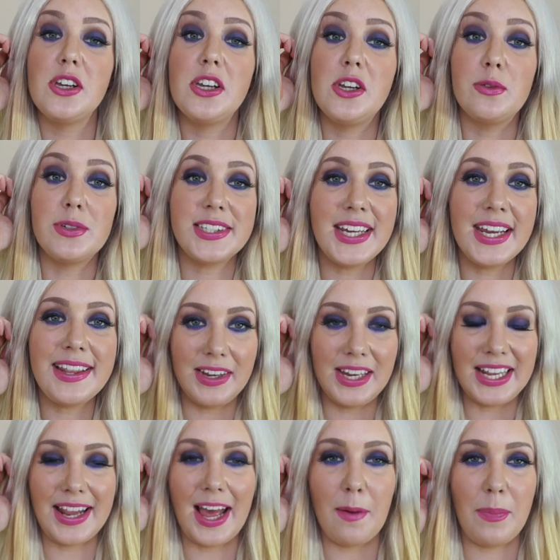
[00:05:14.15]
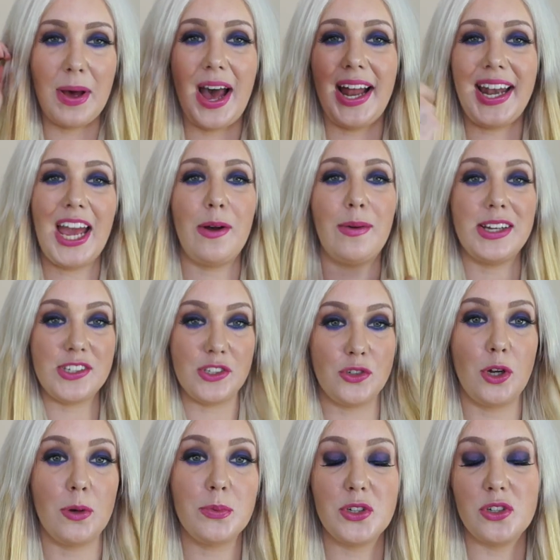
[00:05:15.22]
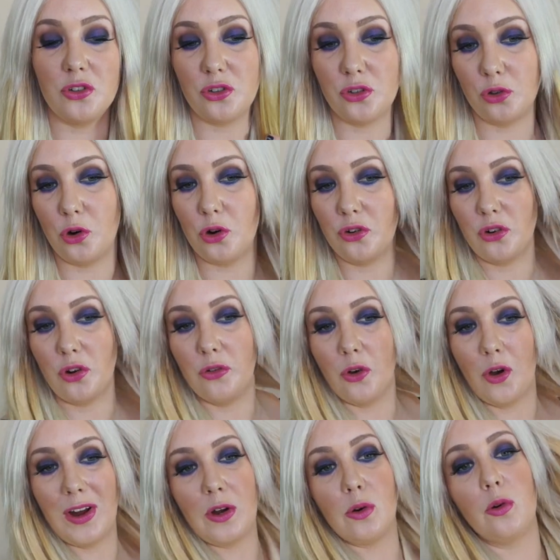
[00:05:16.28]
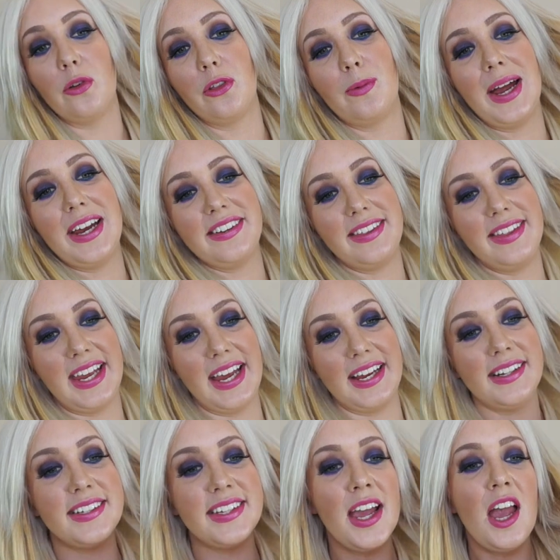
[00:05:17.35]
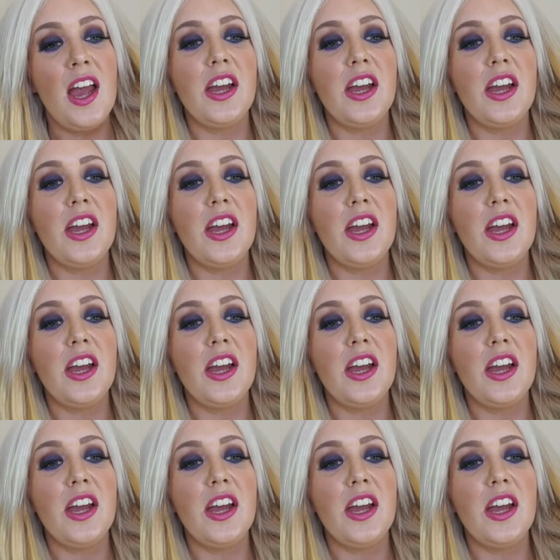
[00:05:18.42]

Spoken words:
You'll see in that part how I stopped short of going all the way to the ends.